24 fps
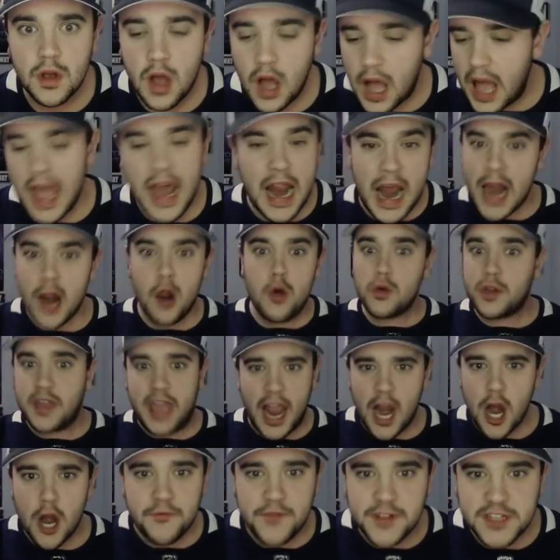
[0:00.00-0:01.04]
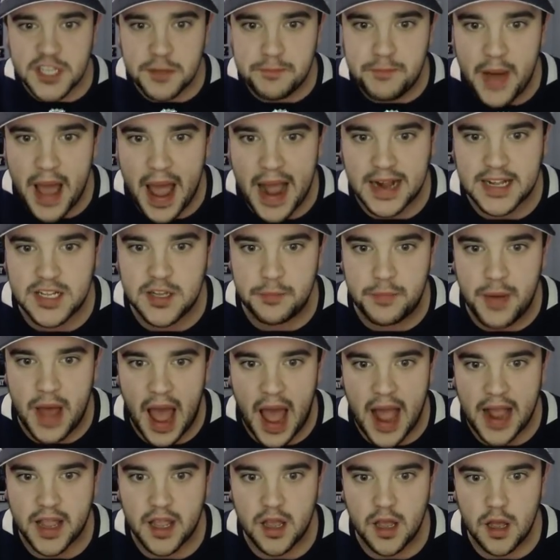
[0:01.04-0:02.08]
And I don't care if it's a
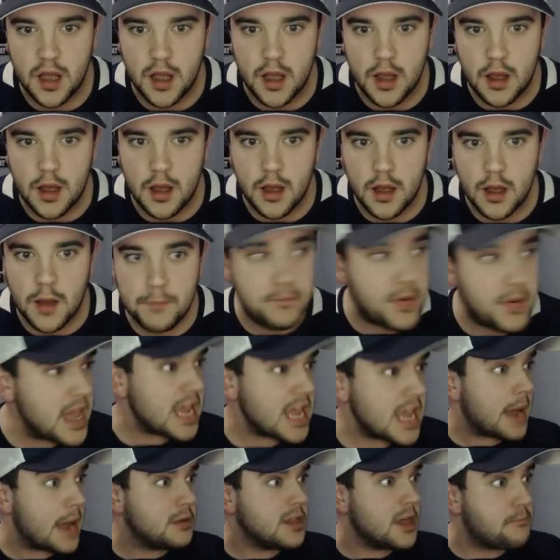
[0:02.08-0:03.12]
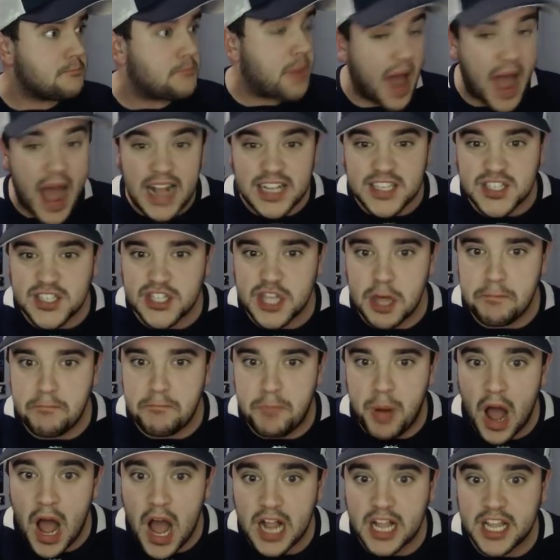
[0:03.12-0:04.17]
back-to-back. Being able to pass the
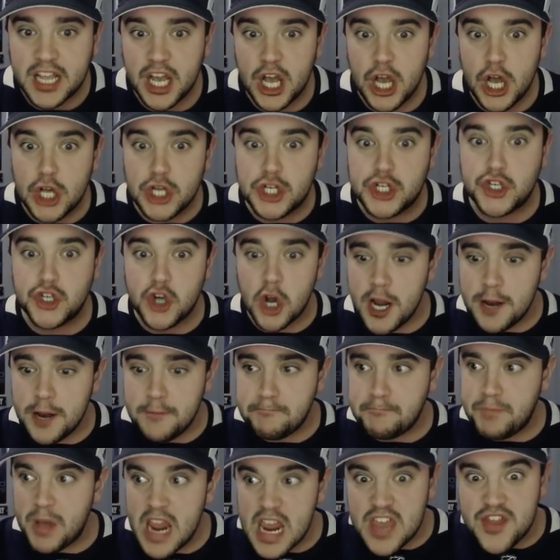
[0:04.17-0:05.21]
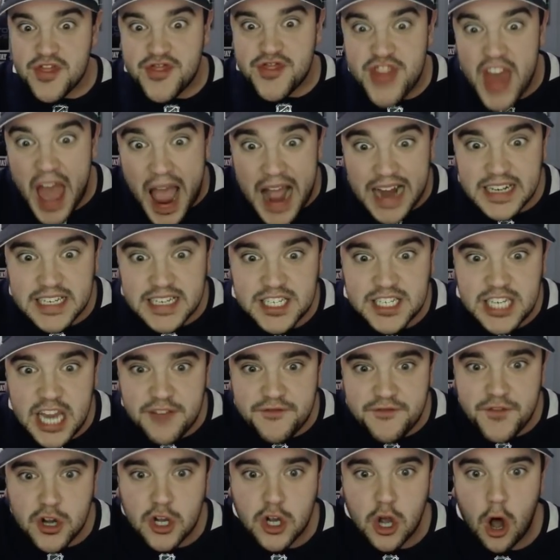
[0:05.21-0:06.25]
puck shouldn't be that
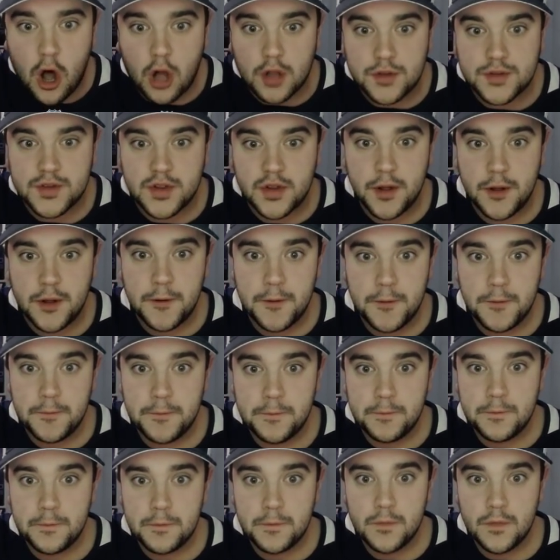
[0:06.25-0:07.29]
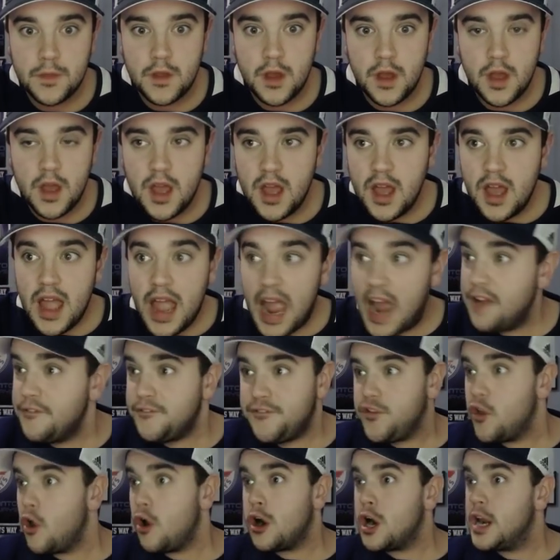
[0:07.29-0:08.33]
difficult. And
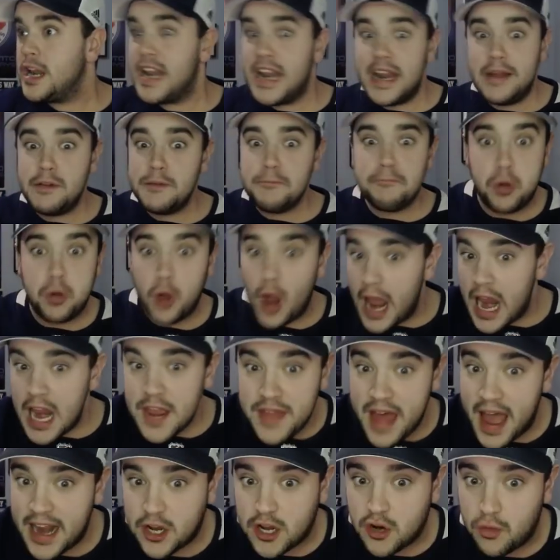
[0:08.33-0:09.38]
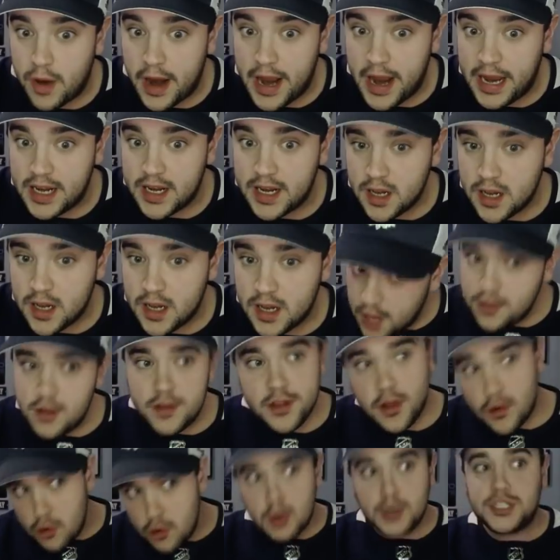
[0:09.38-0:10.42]
Florida didn't even play that great.
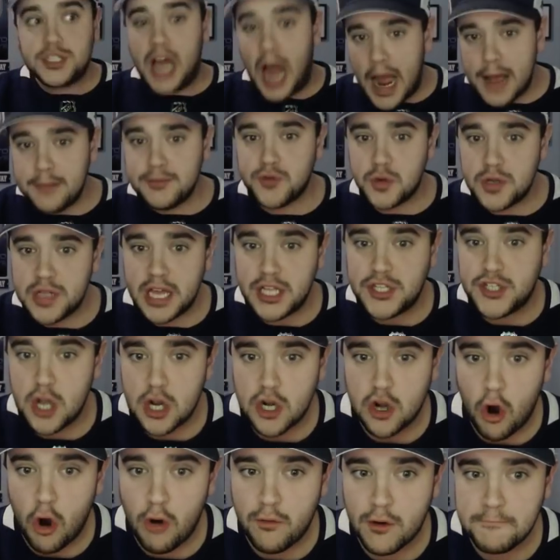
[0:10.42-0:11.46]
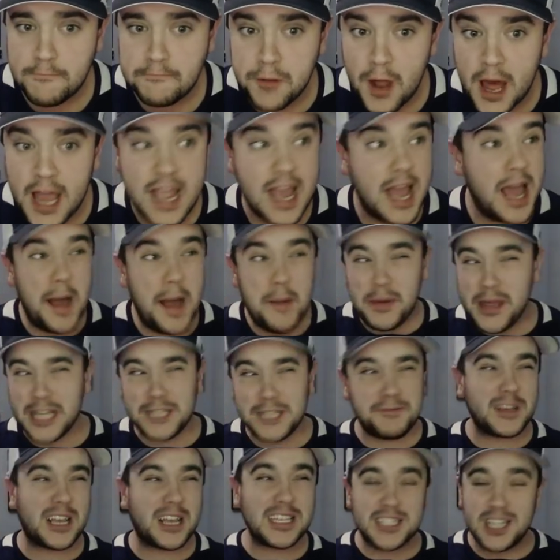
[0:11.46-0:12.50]
There were times where they took over play, but that's
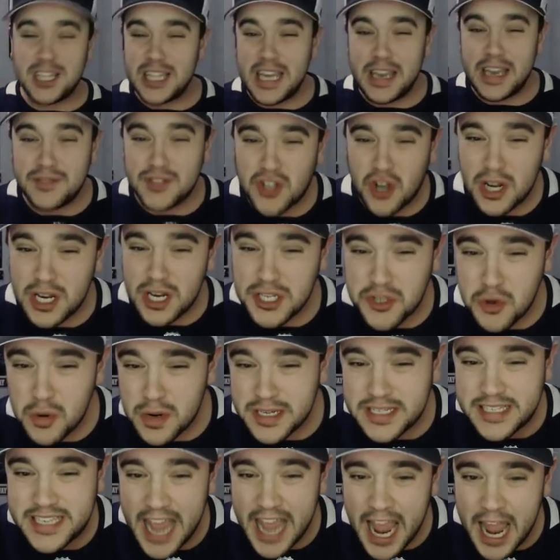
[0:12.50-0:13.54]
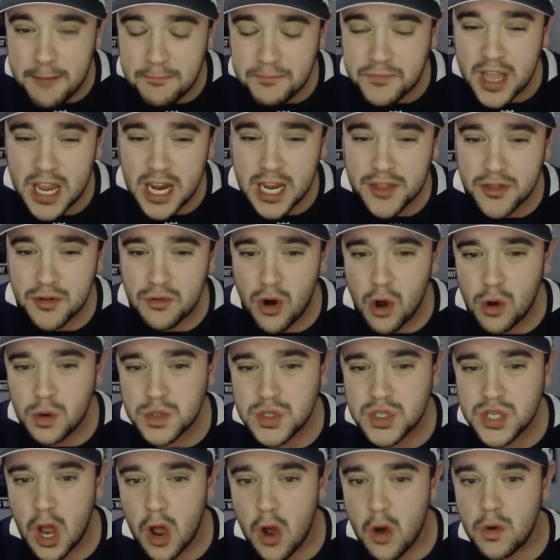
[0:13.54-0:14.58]
because the Leafs couldn't do a damn thing in their own
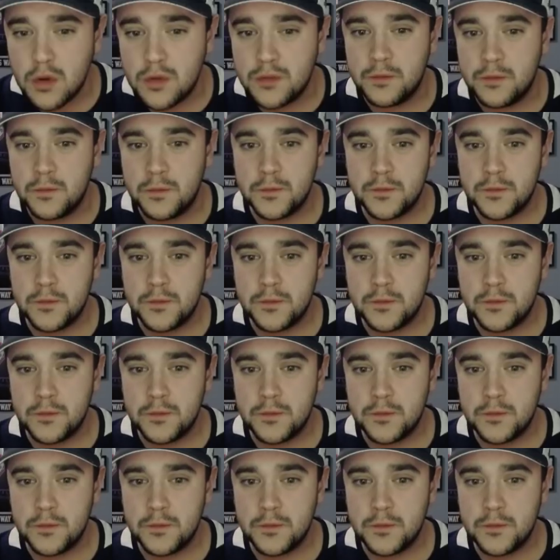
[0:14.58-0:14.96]
zone.